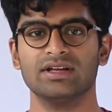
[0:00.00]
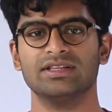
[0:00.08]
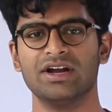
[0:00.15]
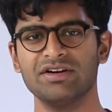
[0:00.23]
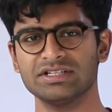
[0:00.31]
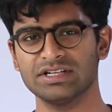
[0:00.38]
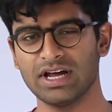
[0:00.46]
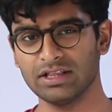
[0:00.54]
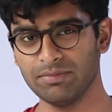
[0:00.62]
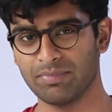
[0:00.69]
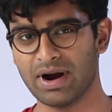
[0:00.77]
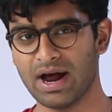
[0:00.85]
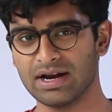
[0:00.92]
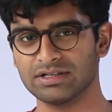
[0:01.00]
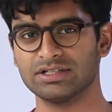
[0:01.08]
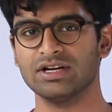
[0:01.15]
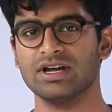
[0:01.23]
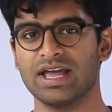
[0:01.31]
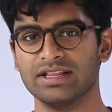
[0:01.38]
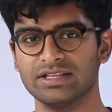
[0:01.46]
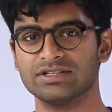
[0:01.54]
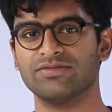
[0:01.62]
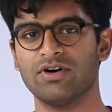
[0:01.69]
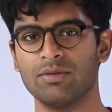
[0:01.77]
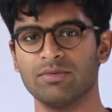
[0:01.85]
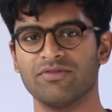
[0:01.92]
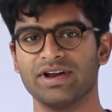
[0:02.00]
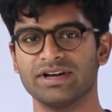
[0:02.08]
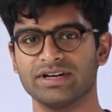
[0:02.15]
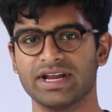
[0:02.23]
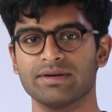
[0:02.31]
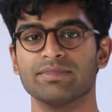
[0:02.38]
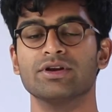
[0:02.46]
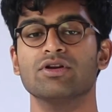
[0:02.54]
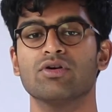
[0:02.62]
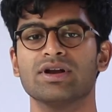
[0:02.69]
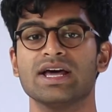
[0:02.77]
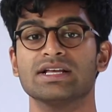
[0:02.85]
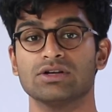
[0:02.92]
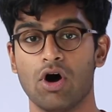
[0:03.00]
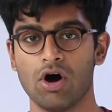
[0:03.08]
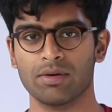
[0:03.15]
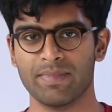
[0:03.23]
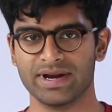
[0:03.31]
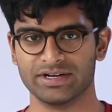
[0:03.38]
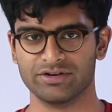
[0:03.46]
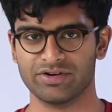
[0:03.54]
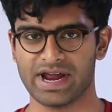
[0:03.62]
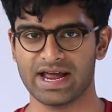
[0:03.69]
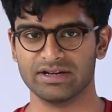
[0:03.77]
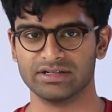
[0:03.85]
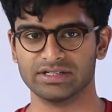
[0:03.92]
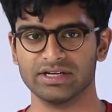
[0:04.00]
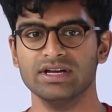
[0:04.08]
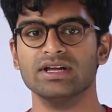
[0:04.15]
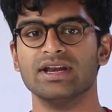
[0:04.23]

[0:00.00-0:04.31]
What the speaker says: There is another branch in this form of entertainment known as augmented reality.